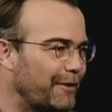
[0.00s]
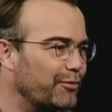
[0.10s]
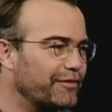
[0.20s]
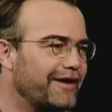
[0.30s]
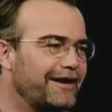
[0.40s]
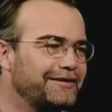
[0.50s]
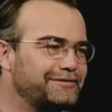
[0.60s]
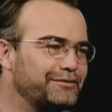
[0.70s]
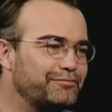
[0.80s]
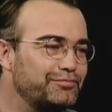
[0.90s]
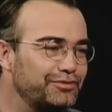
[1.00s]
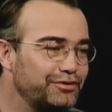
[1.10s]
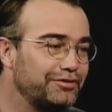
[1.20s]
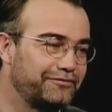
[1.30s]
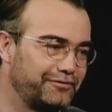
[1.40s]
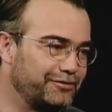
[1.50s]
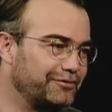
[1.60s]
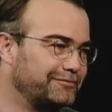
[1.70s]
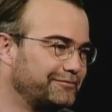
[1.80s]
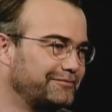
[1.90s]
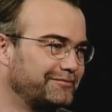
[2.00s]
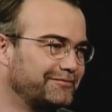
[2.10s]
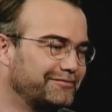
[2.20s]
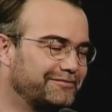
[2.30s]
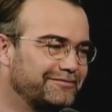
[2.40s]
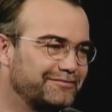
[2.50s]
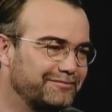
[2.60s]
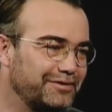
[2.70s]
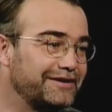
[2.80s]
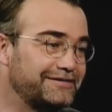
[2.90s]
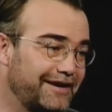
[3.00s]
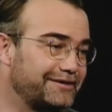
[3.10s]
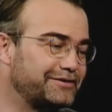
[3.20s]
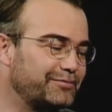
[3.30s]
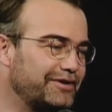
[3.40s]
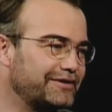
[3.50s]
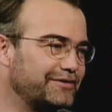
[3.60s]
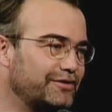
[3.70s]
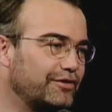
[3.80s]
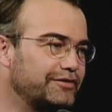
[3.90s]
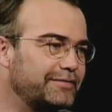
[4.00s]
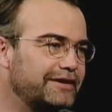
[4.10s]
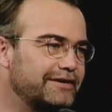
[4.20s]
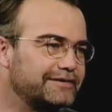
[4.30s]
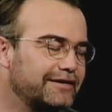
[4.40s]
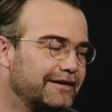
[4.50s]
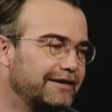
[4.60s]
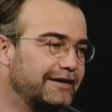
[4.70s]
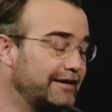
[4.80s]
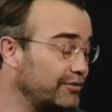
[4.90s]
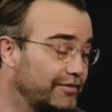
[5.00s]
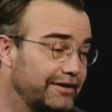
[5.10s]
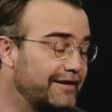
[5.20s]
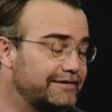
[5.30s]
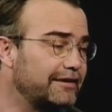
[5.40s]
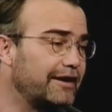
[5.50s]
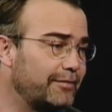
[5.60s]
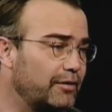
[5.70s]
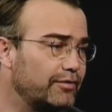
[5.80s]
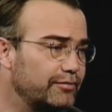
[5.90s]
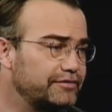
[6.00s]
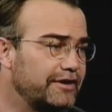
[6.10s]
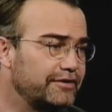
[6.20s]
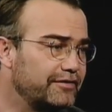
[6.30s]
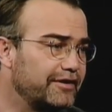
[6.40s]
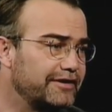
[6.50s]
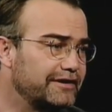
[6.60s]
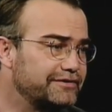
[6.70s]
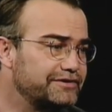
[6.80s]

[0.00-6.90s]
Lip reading: Well, that is a beautiful place to actually bring it to a close because, you know, really that's a lot about what we're trying to do here at Next